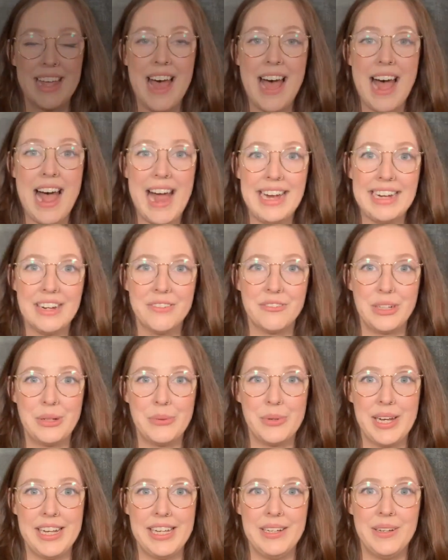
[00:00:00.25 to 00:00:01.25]
Hi
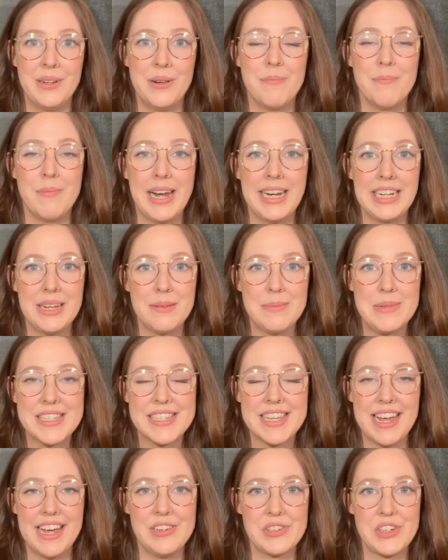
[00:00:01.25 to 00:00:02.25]
everyone, my name is
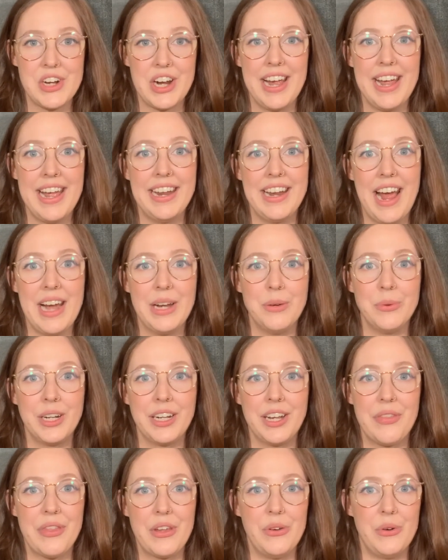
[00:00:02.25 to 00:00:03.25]
Kendra and I work
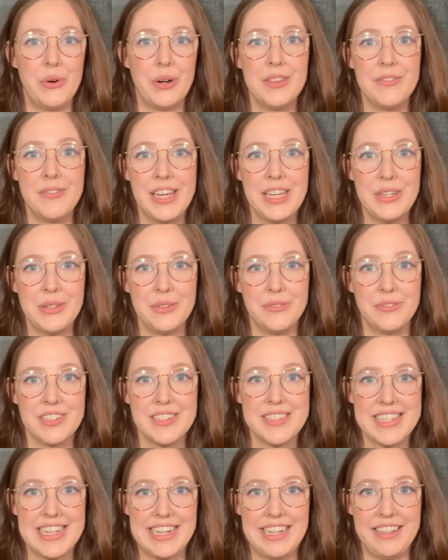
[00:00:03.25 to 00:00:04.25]
at the North Vancouver
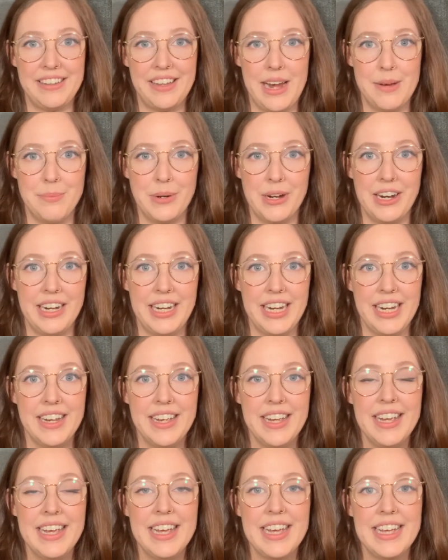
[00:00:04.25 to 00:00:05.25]
City Library.
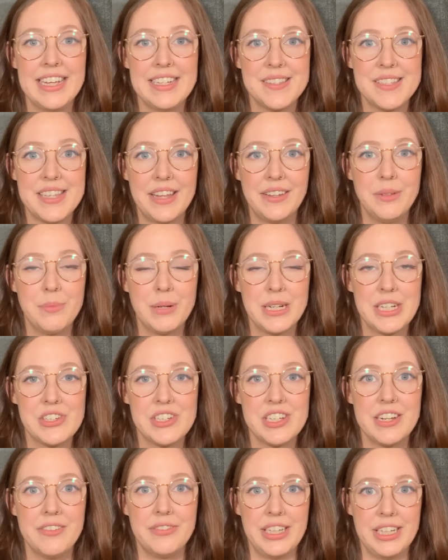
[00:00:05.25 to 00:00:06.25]
In celebration
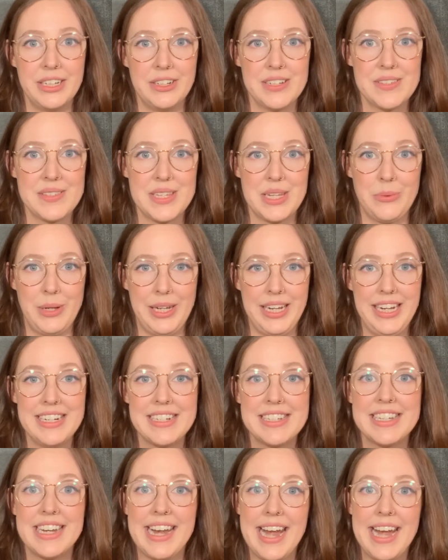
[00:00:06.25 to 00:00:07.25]
of Literacy Week,
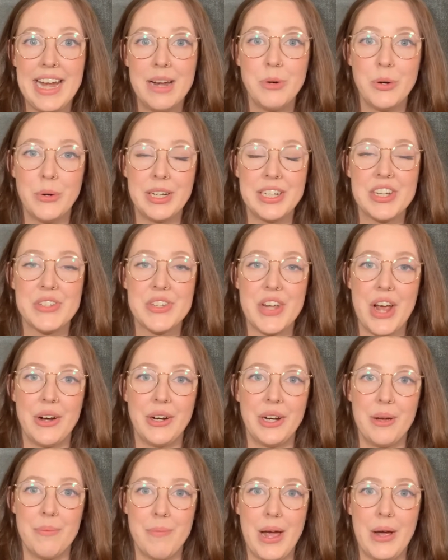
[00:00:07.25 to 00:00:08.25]
today I'm going to talk
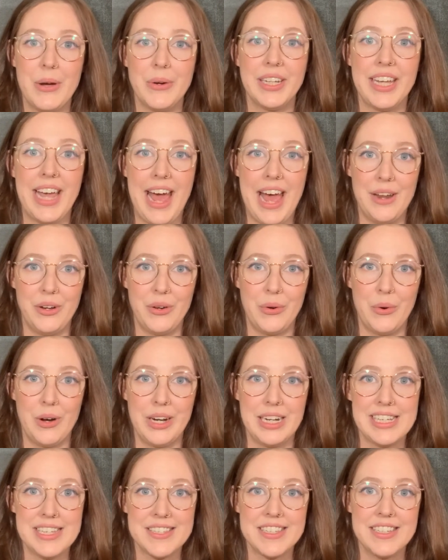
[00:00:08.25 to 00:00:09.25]
about
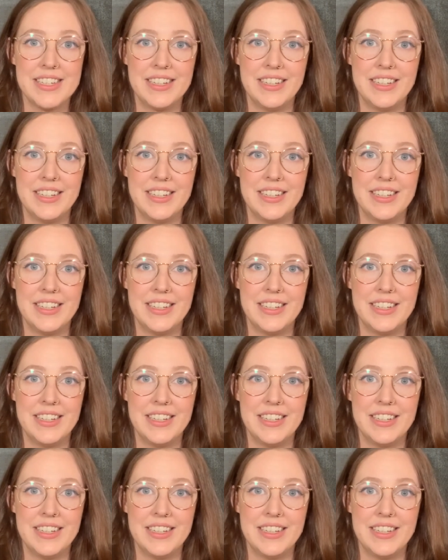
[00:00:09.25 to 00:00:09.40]
categories.